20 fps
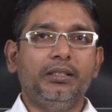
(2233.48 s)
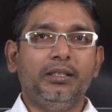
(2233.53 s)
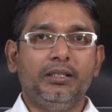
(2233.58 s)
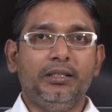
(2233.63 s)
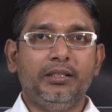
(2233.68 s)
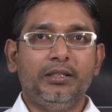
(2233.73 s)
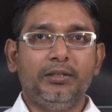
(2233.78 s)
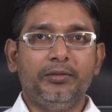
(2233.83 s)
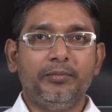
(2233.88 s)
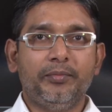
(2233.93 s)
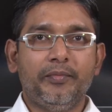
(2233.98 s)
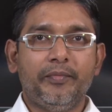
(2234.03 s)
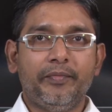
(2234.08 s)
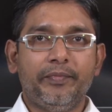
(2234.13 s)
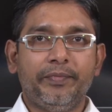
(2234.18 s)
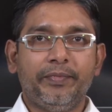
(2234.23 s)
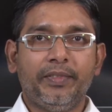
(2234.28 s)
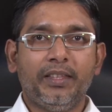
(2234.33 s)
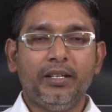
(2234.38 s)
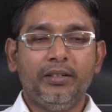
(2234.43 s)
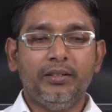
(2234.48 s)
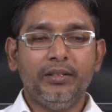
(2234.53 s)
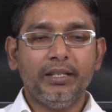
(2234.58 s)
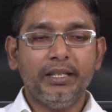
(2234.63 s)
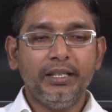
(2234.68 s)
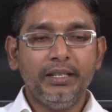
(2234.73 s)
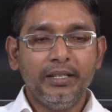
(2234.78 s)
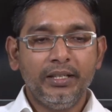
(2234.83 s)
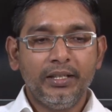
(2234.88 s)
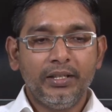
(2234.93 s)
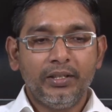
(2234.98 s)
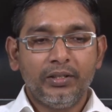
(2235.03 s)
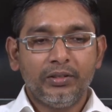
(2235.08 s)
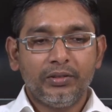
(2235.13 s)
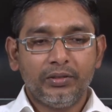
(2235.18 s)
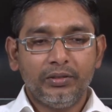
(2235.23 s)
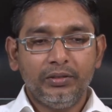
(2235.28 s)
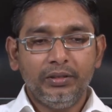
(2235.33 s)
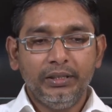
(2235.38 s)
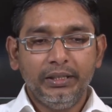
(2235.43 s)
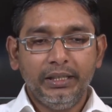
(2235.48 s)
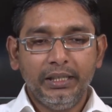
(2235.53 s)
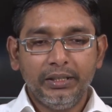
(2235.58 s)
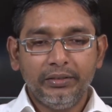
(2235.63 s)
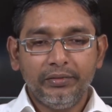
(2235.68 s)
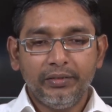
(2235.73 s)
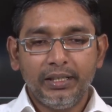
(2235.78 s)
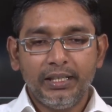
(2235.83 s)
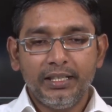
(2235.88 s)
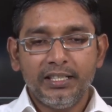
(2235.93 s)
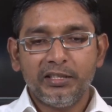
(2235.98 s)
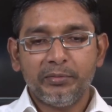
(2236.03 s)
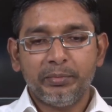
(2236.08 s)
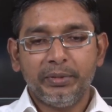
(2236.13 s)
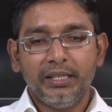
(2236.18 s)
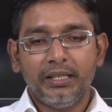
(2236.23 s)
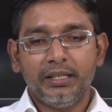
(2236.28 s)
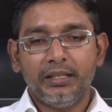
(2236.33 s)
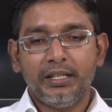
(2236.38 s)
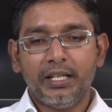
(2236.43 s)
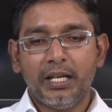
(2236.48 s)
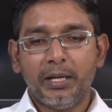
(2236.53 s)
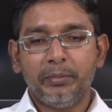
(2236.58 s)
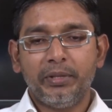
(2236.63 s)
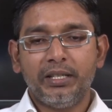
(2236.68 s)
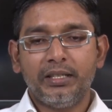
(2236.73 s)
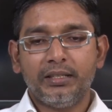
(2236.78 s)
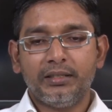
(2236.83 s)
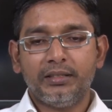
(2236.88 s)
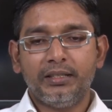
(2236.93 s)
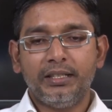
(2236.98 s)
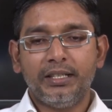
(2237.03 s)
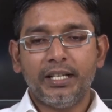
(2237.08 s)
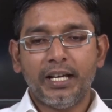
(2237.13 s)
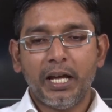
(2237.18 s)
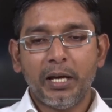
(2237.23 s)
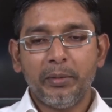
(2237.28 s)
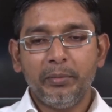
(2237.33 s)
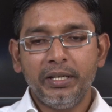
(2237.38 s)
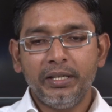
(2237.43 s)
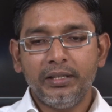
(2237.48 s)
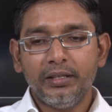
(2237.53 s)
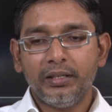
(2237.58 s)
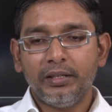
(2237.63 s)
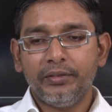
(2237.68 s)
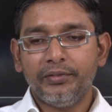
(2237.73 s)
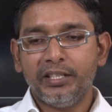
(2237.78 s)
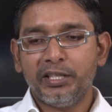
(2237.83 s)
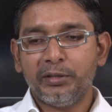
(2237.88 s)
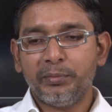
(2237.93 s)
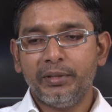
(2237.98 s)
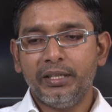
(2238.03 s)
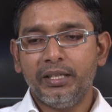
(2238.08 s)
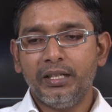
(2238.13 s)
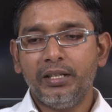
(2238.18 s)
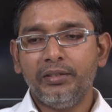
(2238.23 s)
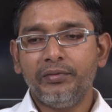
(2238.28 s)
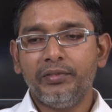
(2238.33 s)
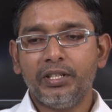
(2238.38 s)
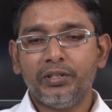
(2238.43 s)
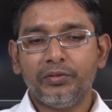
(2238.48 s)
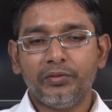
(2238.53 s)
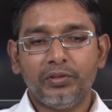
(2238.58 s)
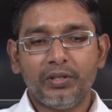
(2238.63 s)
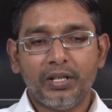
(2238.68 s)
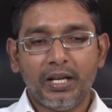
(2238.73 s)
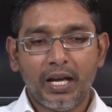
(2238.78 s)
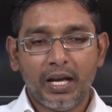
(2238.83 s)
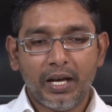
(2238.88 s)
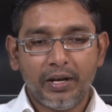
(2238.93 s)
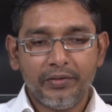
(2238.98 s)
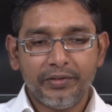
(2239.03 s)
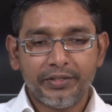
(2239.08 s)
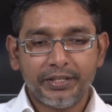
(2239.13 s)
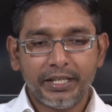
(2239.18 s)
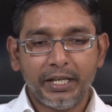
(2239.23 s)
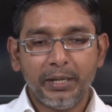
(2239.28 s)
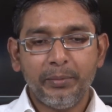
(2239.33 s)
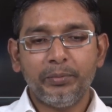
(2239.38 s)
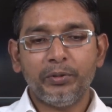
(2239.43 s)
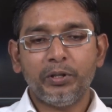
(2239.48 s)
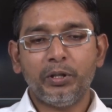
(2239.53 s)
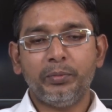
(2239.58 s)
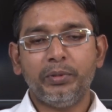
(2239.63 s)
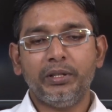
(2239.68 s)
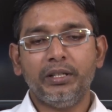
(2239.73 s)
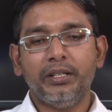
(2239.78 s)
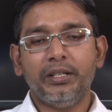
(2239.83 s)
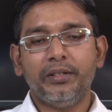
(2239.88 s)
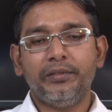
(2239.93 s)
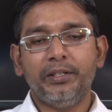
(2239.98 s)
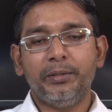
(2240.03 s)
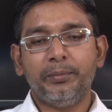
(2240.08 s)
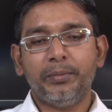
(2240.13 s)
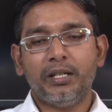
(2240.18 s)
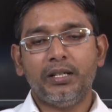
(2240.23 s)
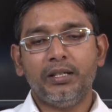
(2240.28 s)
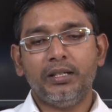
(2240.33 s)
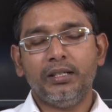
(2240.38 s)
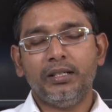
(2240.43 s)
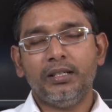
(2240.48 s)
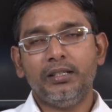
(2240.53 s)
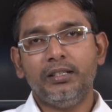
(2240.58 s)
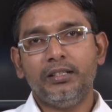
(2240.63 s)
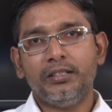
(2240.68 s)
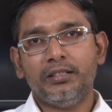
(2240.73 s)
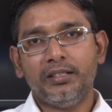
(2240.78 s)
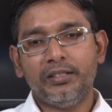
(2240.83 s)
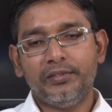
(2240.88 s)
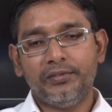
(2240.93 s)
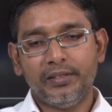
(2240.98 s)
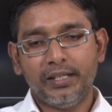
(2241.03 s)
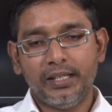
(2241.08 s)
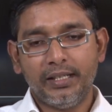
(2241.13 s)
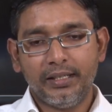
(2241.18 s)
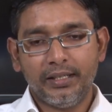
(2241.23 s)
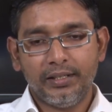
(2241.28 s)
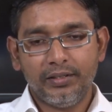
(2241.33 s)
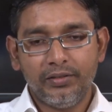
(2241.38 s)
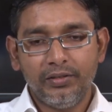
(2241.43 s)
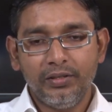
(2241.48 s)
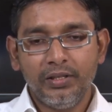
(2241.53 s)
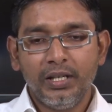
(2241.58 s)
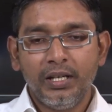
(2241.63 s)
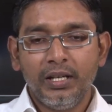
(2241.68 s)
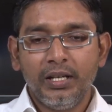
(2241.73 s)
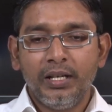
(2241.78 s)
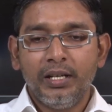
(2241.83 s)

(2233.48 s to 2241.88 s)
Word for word: in general. Okay. So, equivalent sphere diameters, the diameter of a sphere which would have same property of the particle itself like you know